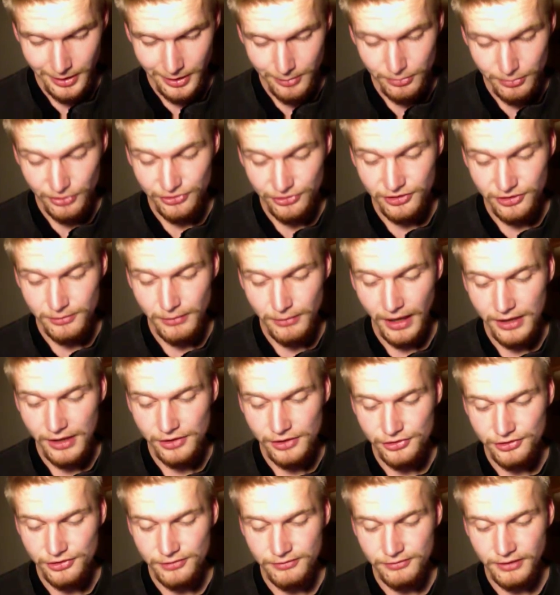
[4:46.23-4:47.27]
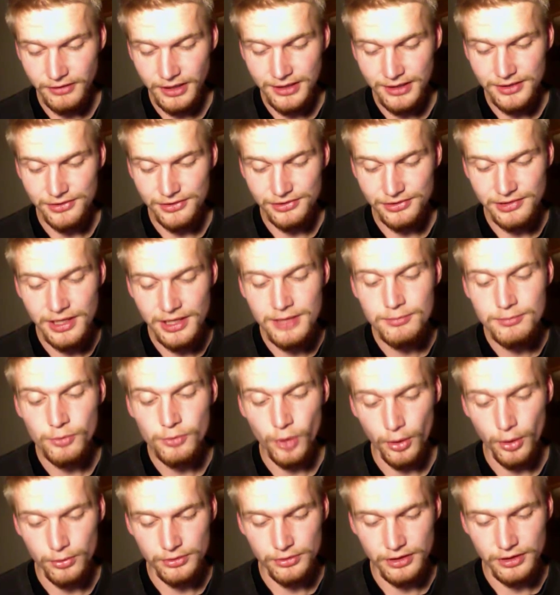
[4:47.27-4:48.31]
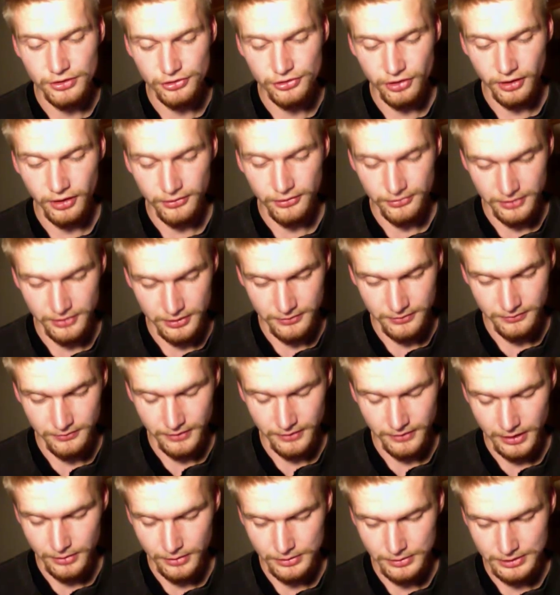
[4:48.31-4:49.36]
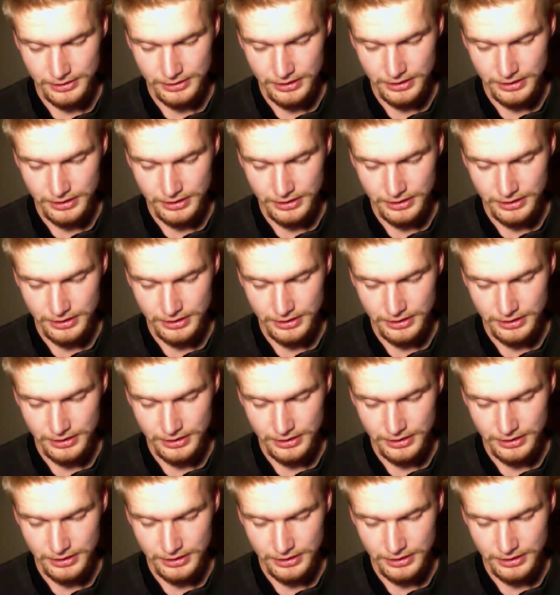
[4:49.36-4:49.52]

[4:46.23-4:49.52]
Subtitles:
But she managed to find the same road that Shasta had found,